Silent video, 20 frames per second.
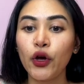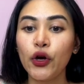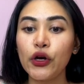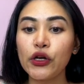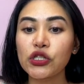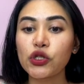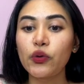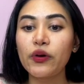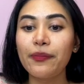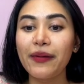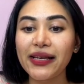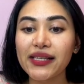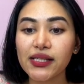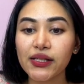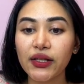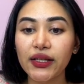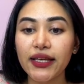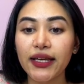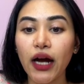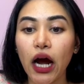So we
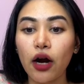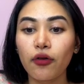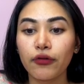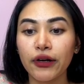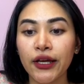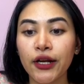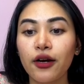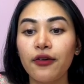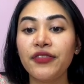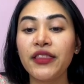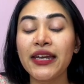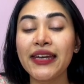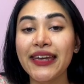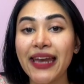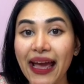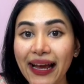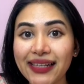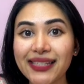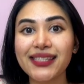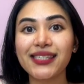basically got rid of the
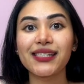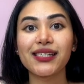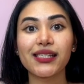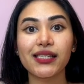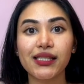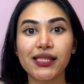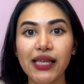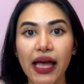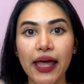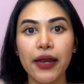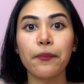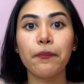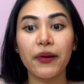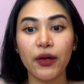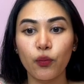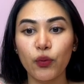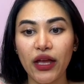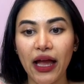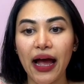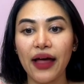next set bit
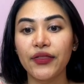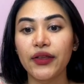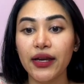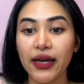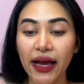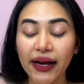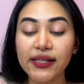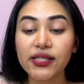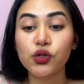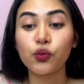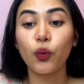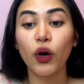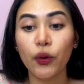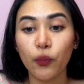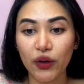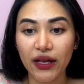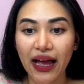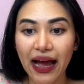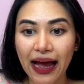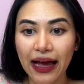we had, the next one
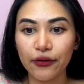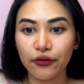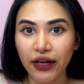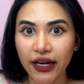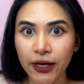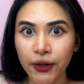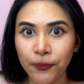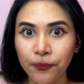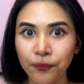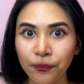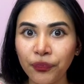we had, right?